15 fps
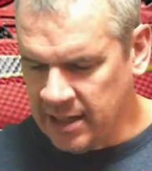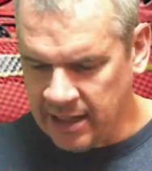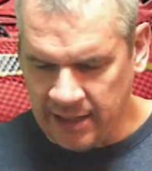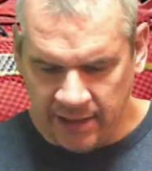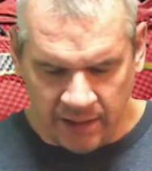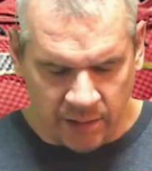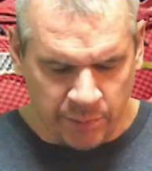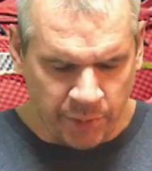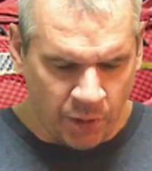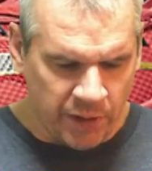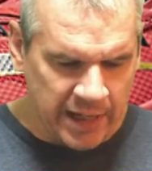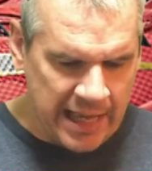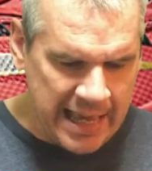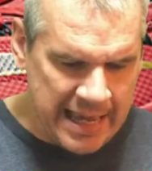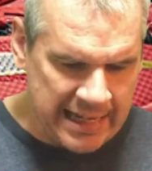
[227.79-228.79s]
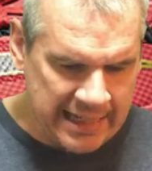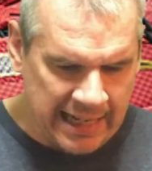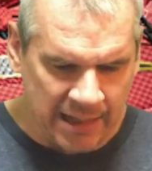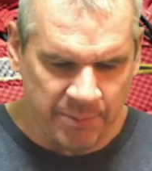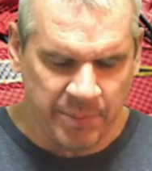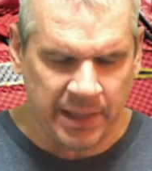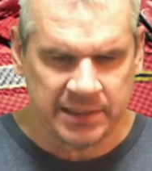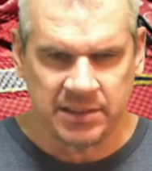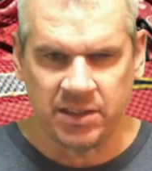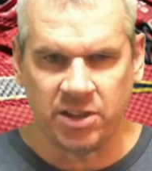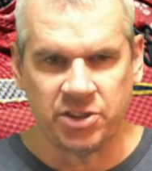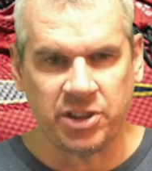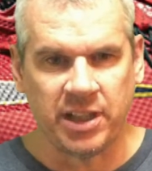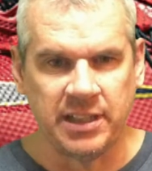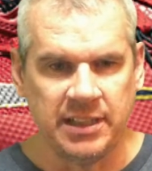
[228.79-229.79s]
the Lebron 8 ambassador
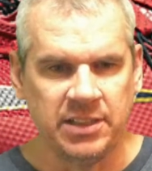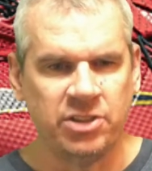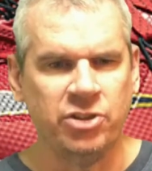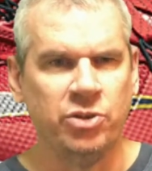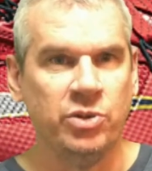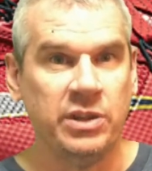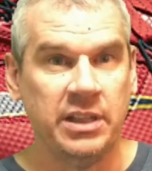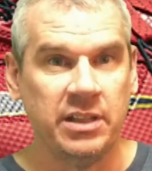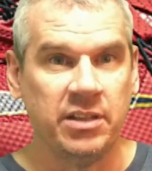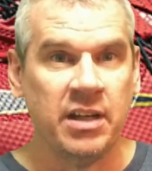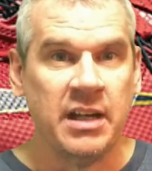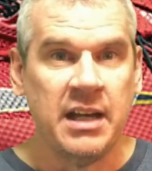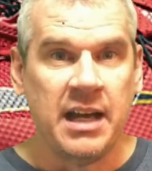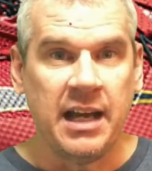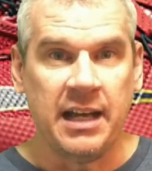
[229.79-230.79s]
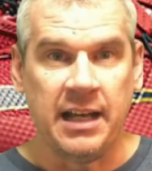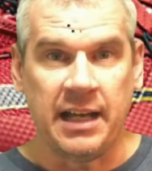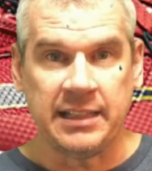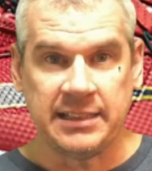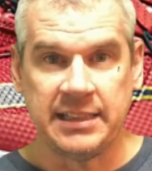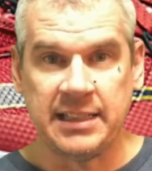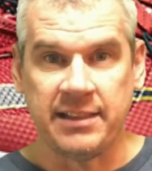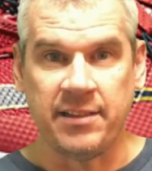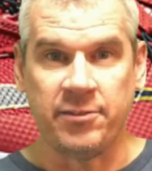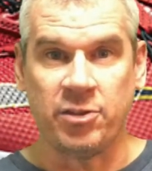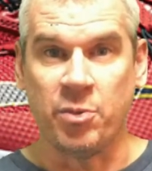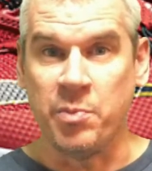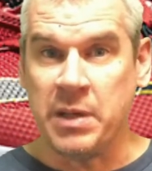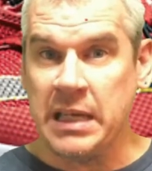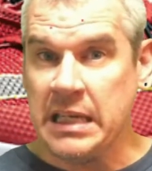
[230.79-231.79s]
Chinese New Year. I said that
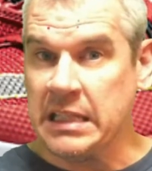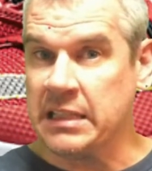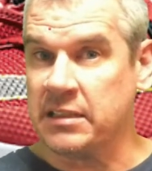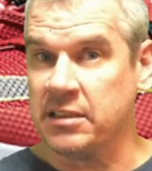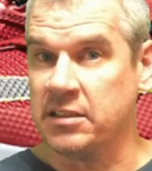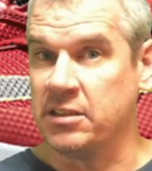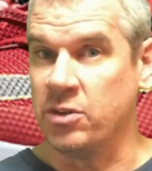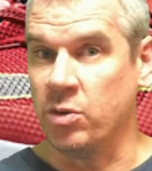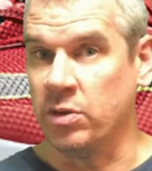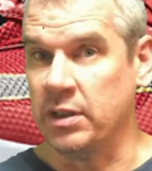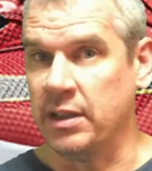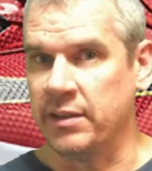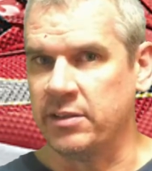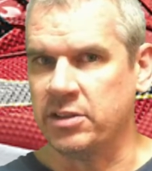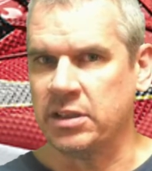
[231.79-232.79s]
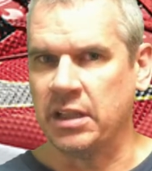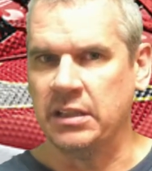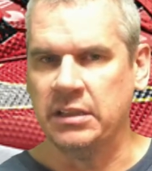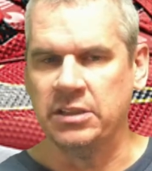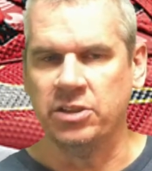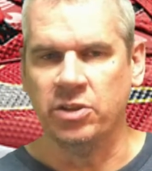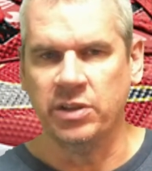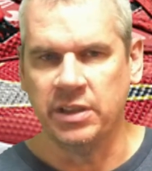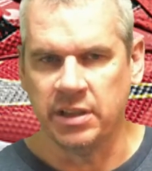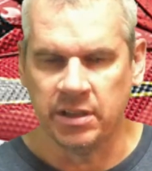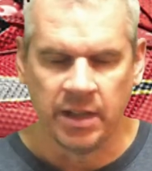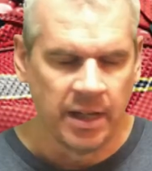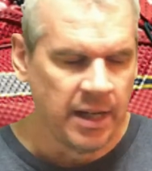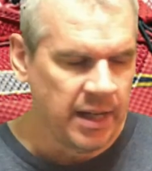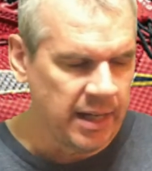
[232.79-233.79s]
to me, this is the only other Chinese New
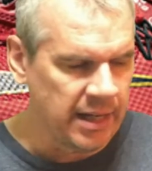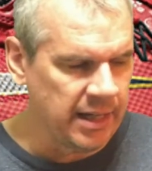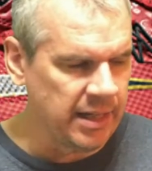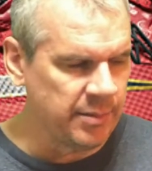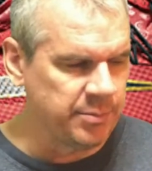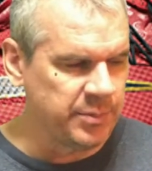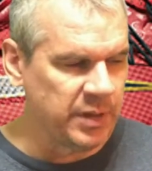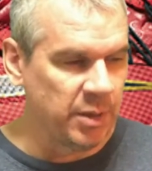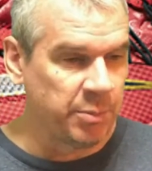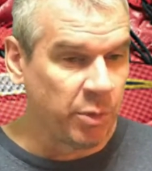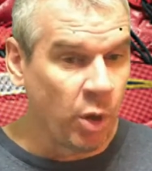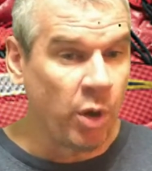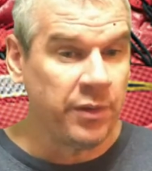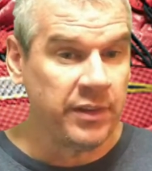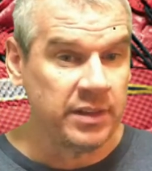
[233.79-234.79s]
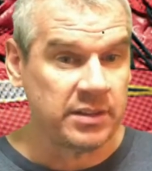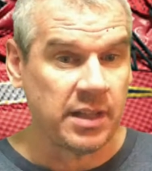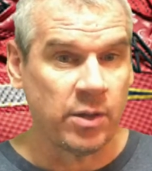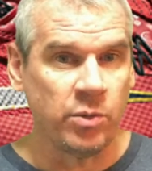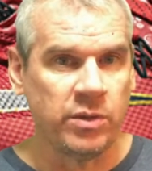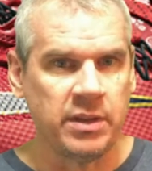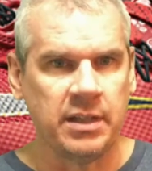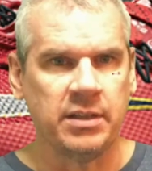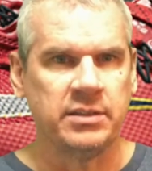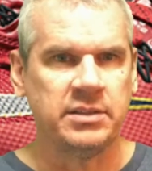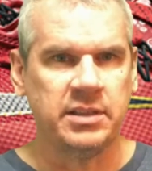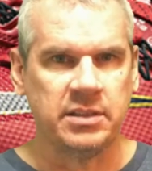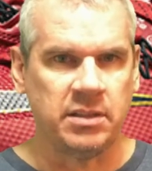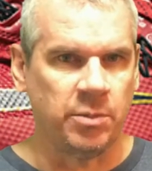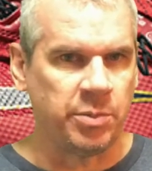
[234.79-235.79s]
Year Lebron that's out there, is
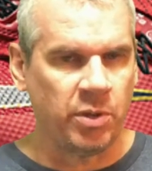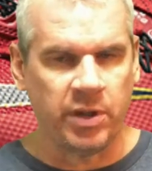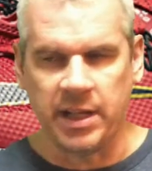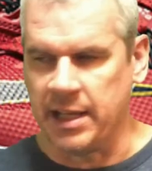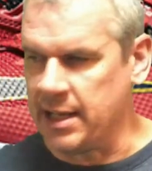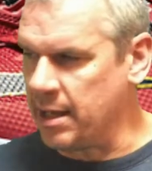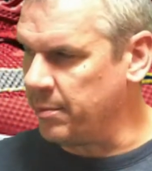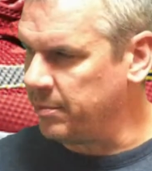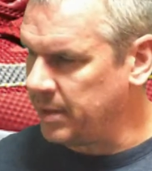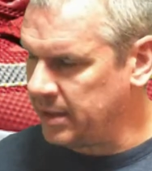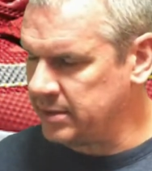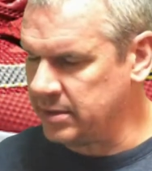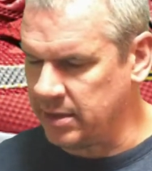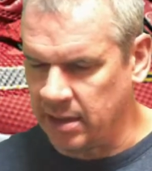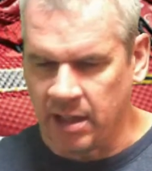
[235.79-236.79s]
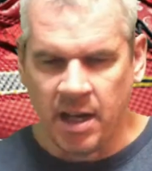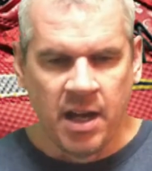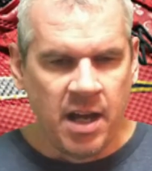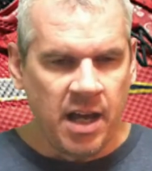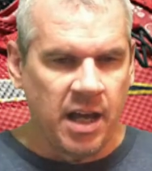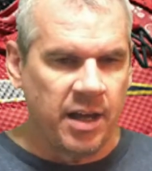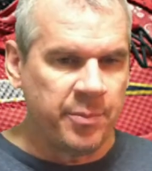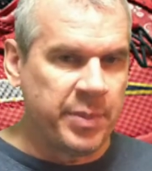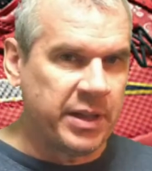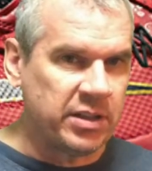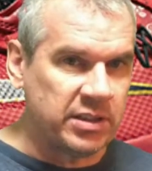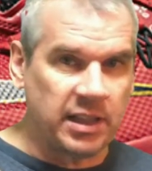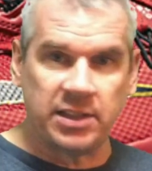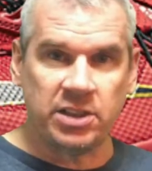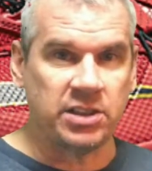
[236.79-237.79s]
this Lebron 8 ambassador,
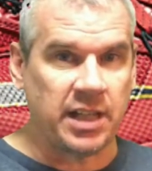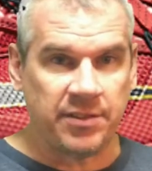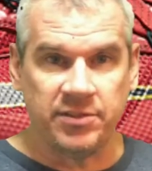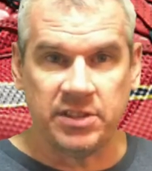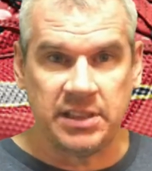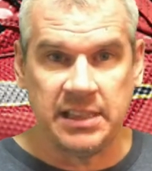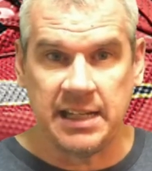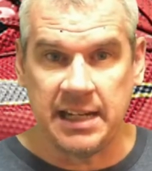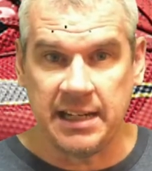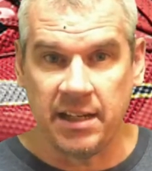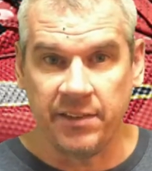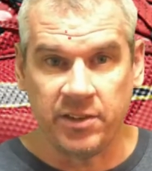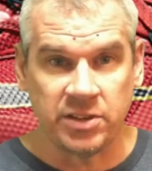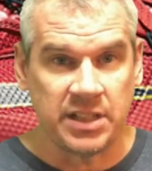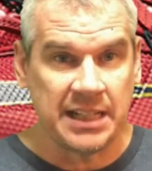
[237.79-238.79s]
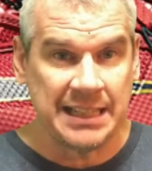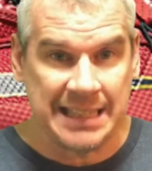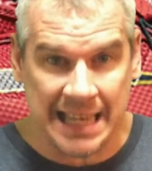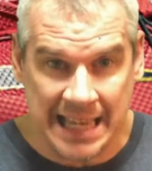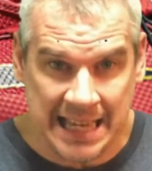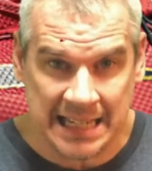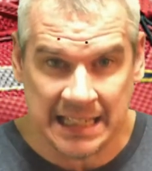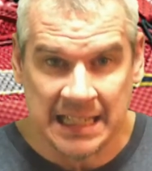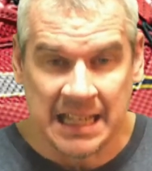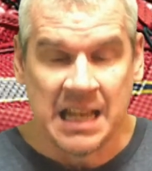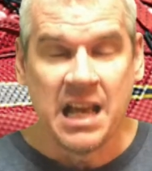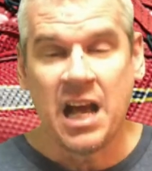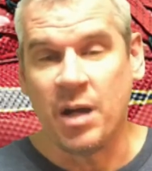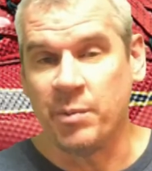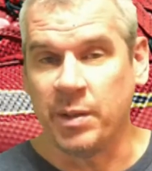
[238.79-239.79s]
because I just haven't seen any others. And again,
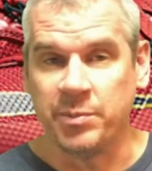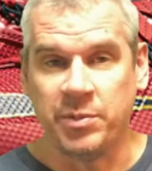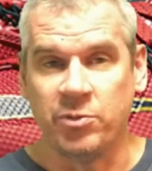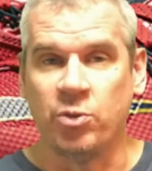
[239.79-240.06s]
I might be